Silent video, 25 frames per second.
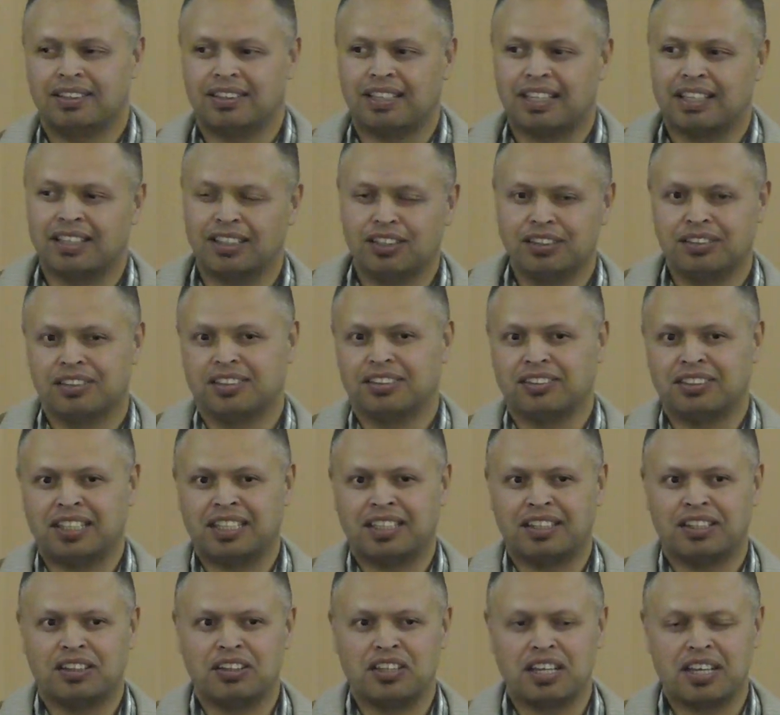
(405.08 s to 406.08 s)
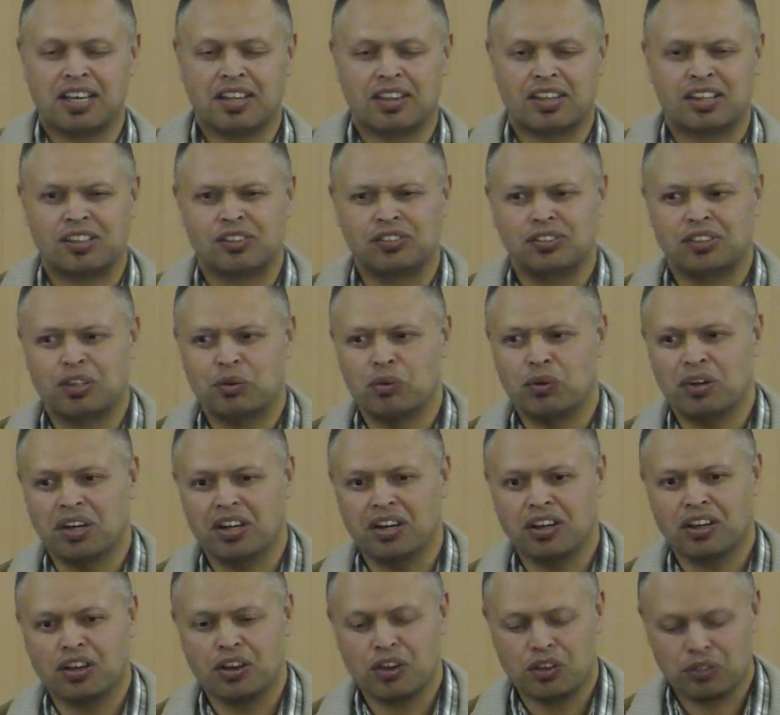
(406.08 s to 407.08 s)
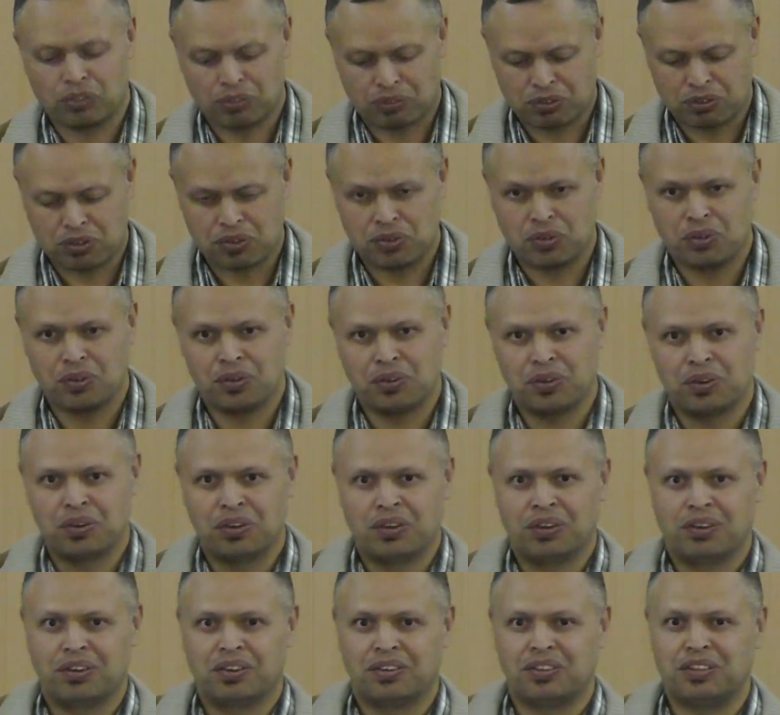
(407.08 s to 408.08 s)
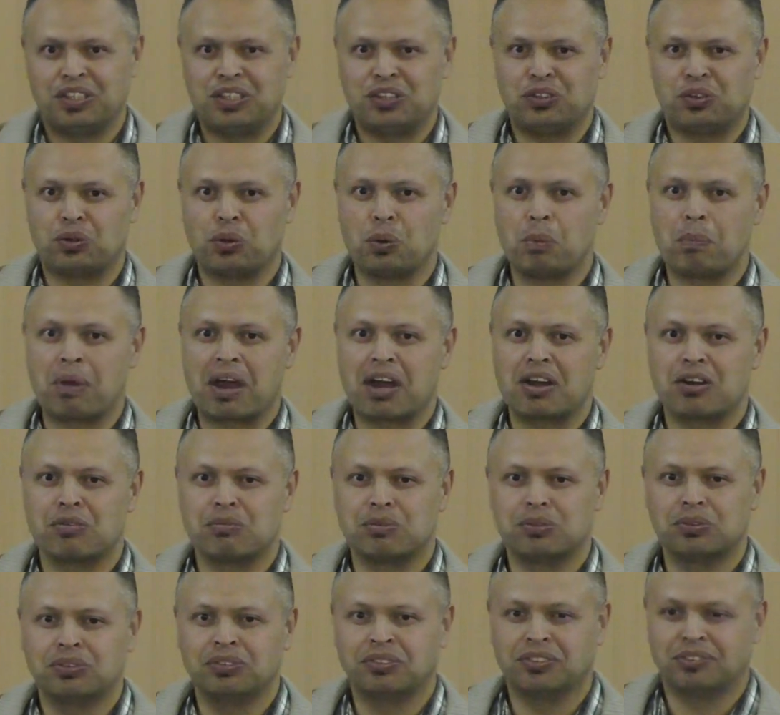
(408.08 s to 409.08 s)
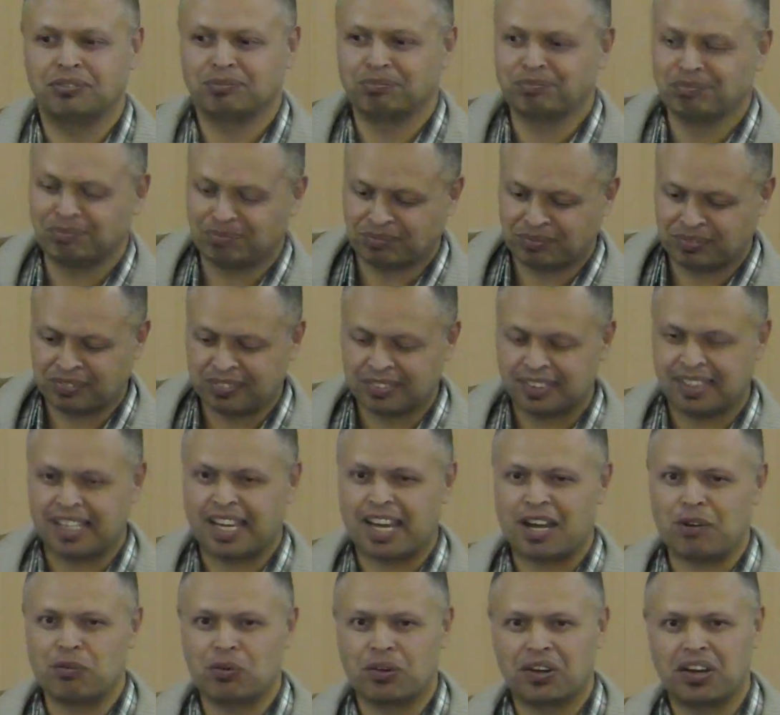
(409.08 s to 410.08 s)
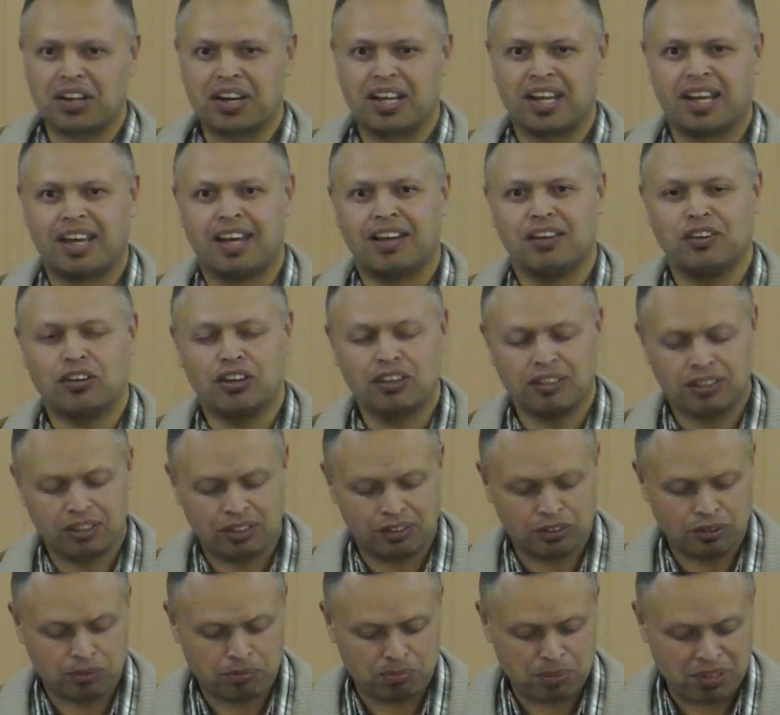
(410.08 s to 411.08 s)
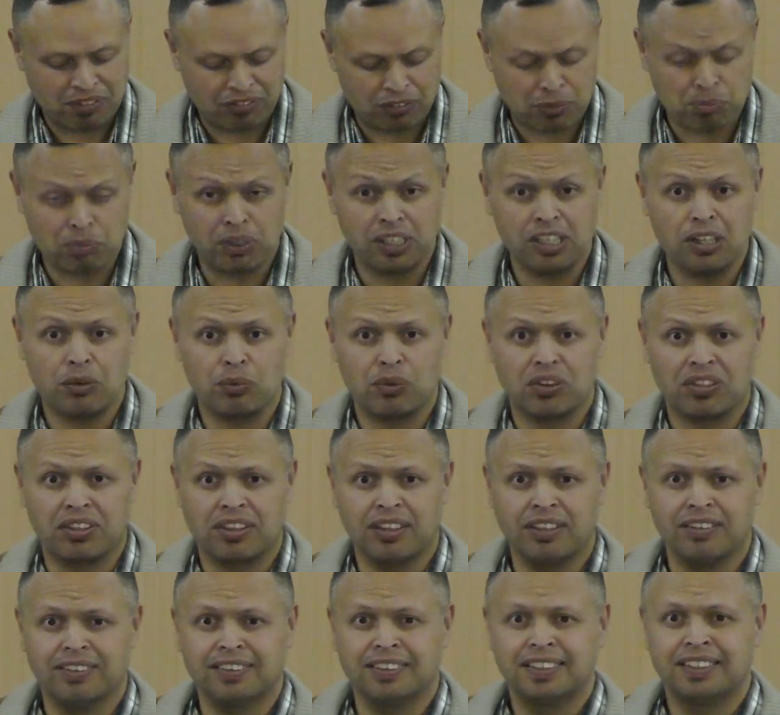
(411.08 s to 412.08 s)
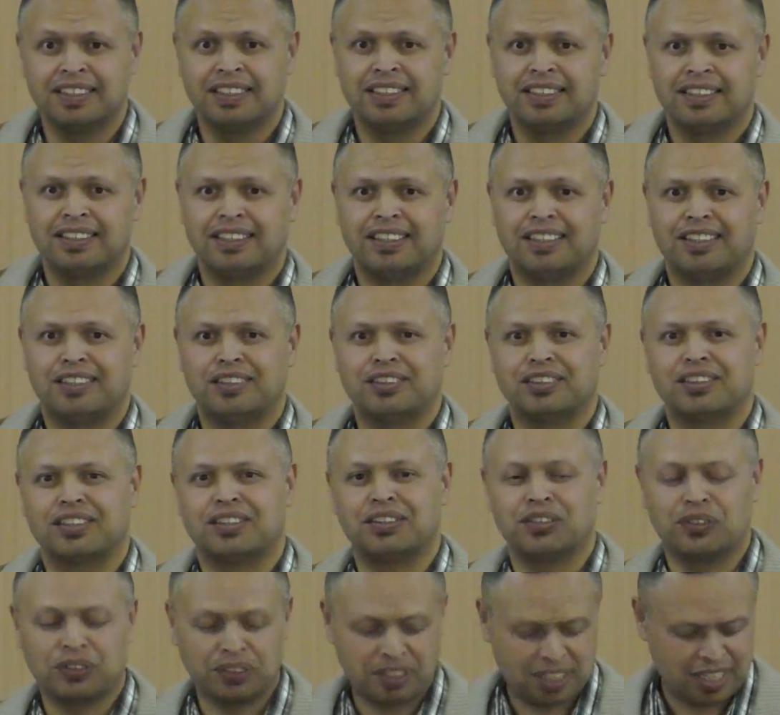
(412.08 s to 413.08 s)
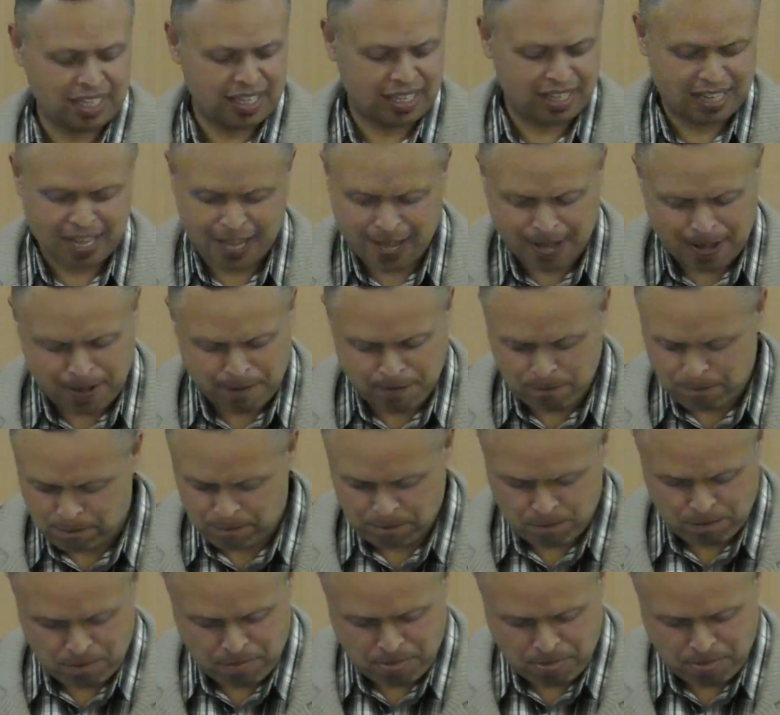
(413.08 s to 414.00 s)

that isn't said in the other. So we're going to go through these two parables and we're gonna you, will be familiar with it. It's called the um,